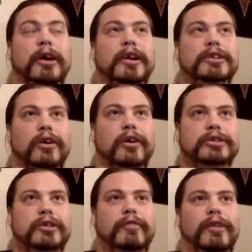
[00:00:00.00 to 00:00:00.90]
it's
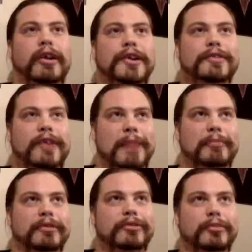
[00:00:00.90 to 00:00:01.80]
also very
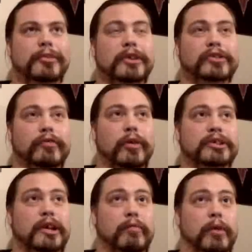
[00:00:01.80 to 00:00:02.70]
time consuming because, of
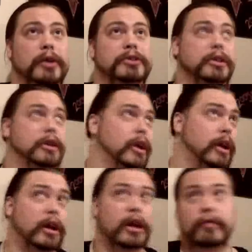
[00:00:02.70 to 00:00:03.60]
course, I've watched
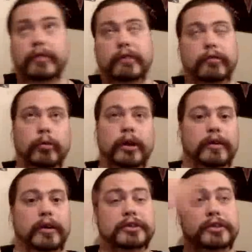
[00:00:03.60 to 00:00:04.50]
every different
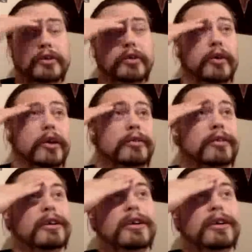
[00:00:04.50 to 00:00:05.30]
way there is to do it.